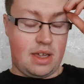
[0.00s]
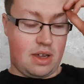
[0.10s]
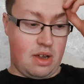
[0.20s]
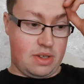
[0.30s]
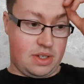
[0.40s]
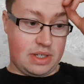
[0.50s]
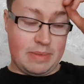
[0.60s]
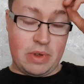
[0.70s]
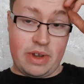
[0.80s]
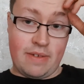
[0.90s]
because because
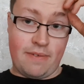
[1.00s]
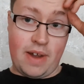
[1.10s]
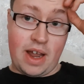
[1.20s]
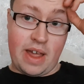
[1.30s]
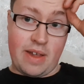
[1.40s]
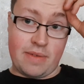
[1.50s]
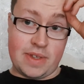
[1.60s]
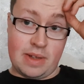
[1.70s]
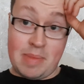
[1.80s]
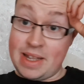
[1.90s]
I'm doing a five
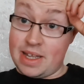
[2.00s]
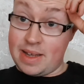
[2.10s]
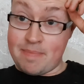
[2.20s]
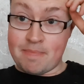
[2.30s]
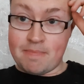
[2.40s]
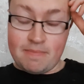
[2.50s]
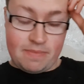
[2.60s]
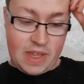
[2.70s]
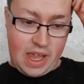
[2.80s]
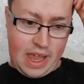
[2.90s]
till midnight.
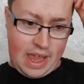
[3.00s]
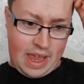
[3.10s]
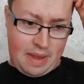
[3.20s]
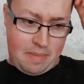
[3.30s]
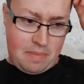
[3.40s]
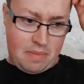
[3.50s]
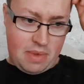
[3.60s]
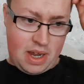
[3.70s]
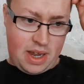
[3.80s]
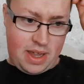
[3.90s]
Um,
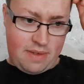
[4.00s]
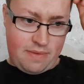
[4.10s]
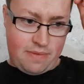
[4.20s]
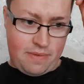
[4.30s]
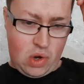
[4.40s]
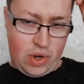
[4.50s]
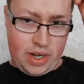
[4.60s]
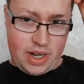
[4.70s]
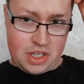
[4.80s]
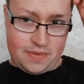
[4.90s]
I've
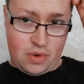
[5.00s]
organised